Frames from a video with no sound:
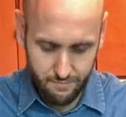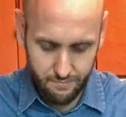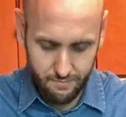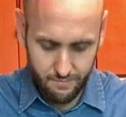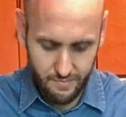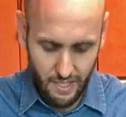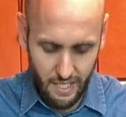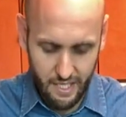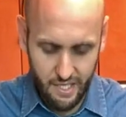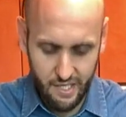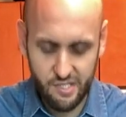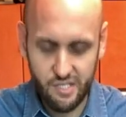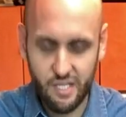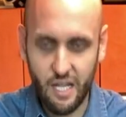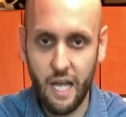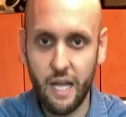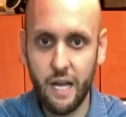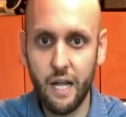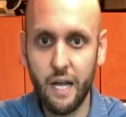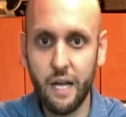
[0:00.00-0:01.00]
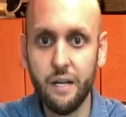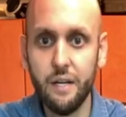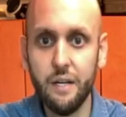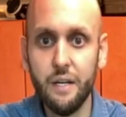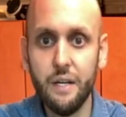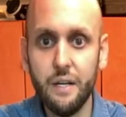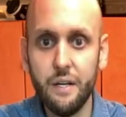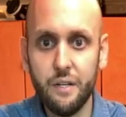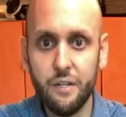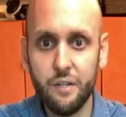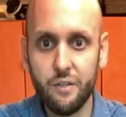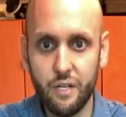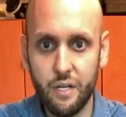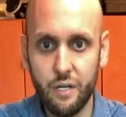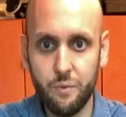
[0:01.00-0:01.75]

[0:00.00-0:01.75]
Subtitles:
then it's not you're gonna